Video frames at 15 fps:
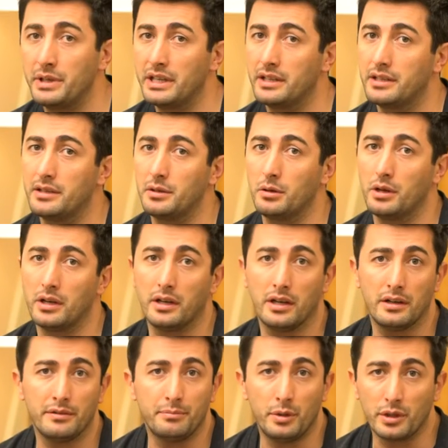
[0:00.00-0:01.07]
be it you're
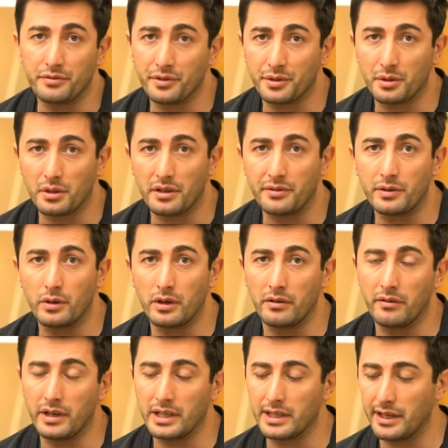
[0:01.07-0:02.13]
a bird photographer or a
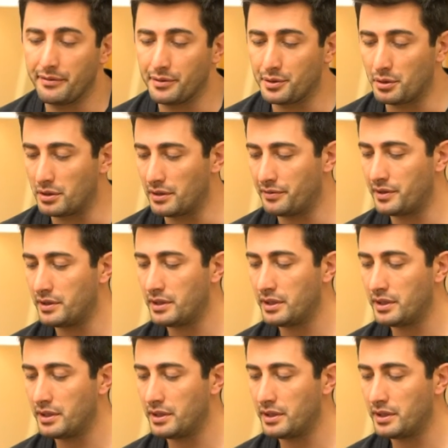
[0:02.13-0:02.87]
wildlife photographer.